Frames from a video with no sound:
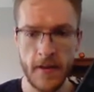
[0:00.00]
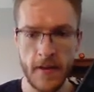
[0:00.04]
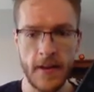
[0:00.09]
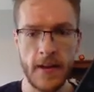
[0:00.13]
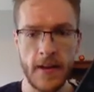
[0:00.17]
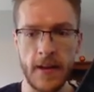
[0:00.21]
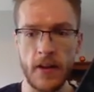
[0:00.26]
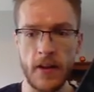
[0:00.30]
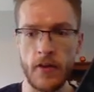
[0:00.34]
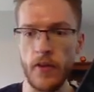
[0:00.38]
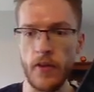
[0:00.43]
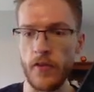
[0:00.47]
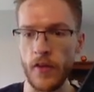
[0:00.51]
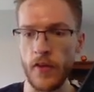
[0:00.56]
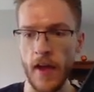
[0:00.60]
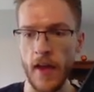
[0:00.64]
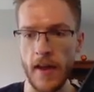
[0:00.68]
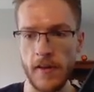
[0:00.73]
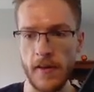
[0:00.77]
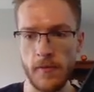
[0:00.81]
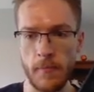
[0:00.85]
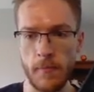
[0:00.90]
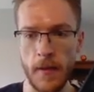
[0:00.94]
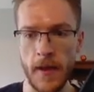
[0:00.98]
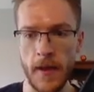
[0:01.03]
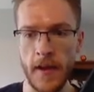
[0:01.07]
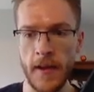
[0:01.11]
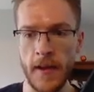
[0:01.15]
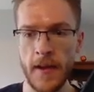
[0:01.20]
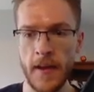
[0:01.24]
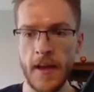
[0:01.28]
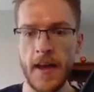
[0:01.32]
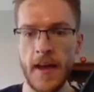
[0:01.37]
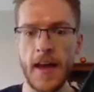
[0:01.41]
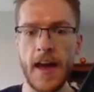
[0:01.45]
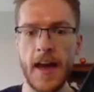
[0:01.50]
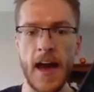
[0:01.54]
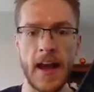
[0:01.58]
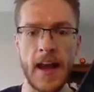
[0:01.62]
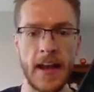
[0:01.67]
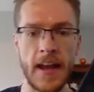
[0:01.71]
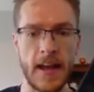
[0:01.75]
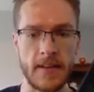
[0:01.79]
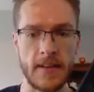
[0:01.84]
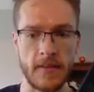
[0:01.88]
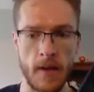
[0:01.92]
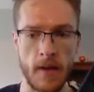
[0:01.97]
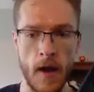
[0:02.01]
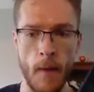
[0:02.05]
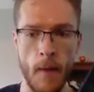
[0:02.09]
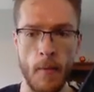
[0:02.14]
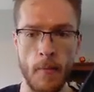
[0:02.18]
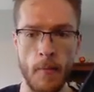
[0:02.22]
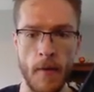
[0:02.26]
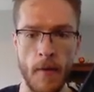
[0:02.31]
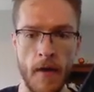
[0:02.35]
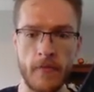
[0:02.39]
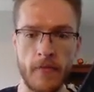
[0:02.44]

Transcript: increasing HP, and he gets an armor buff.